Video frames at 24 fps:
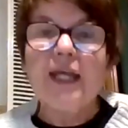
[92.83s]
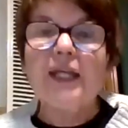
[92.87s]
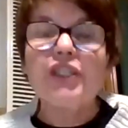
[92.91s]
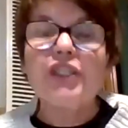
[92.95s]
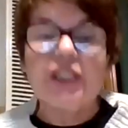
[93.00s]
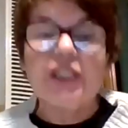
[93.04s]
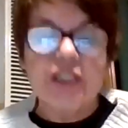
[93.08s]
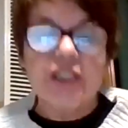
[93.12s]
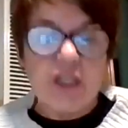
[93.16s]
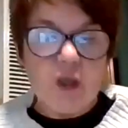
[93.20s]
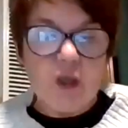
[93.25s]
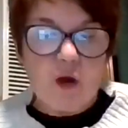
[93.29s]

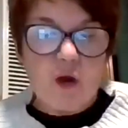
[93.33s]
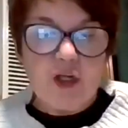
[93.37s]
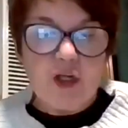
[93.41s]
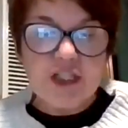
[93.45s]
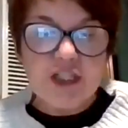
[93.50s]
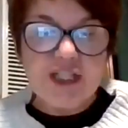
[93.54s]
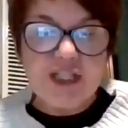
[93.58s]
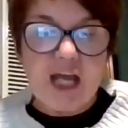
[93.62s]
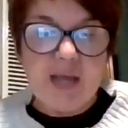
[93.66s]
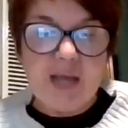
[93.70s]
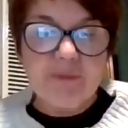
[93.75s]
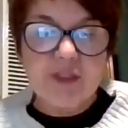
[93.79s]
She's a
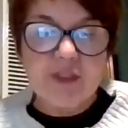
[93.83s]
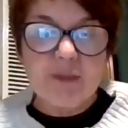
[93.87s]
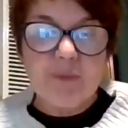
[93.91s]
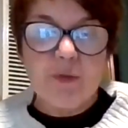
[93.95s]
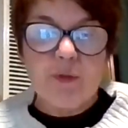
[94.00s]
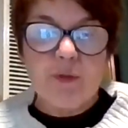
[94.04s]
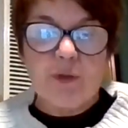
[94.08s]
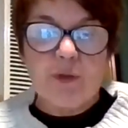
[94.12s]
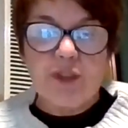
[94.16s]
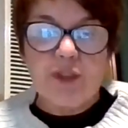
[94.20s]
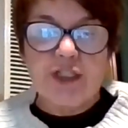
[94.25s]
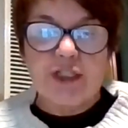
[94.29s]
long-time
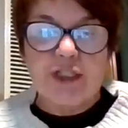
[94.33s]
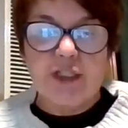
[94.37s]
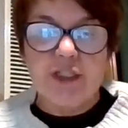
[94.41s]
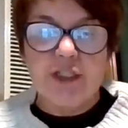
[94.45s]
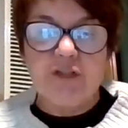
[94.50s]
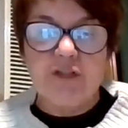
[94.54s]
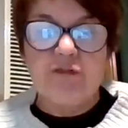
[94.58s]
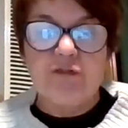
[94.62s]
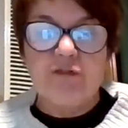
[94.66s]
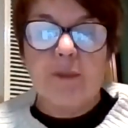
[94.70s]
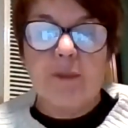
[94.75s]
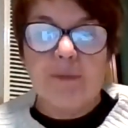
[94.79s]
supporter
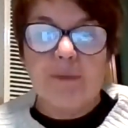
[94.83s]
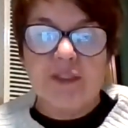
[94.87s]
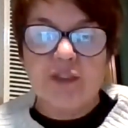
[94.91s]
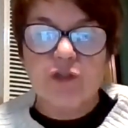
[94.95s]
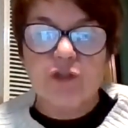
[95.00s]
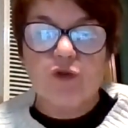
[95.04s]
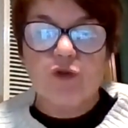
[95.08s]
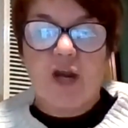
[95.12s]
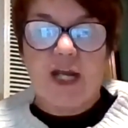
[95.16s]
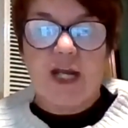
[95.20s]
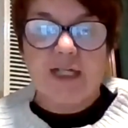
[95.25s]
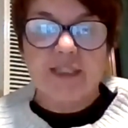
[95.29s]
of women's
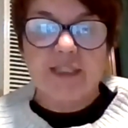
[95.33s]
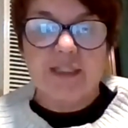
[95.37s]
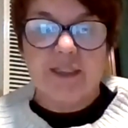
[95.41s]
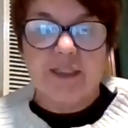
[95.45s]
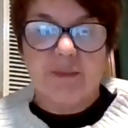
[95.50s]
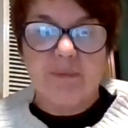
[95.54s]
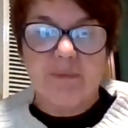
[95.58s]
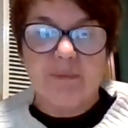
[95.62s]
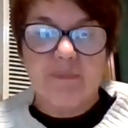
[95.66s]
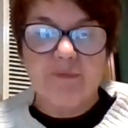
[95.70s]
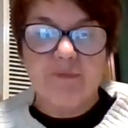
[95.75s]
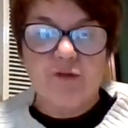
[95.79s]
right
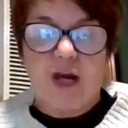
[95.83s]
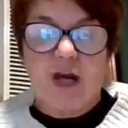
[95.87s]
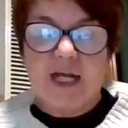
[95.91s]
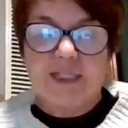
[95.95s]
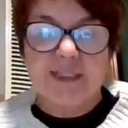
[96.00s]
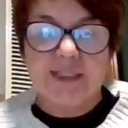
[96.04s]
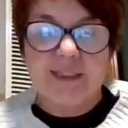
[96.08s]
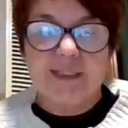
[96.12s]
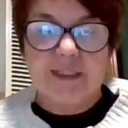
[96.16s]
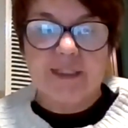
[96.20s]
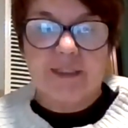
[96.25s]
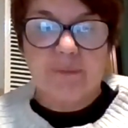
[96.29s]
in,
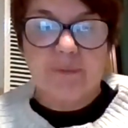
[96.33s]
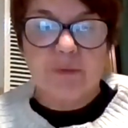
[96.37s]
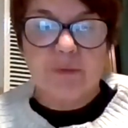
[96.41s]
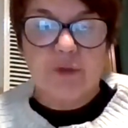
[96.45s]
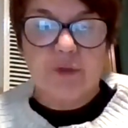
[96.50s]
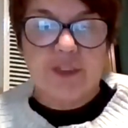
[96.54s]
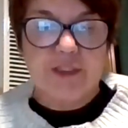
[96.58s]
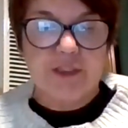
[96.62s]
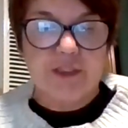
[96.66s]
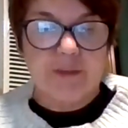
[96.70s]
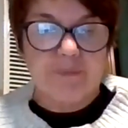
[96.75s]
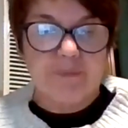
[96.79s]
rights in
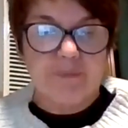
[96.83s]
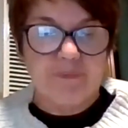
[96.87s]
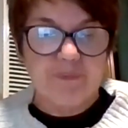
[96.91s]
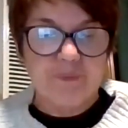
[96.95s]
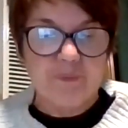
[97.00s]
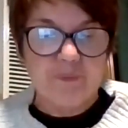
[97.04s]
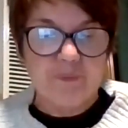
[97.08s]
Buddhism.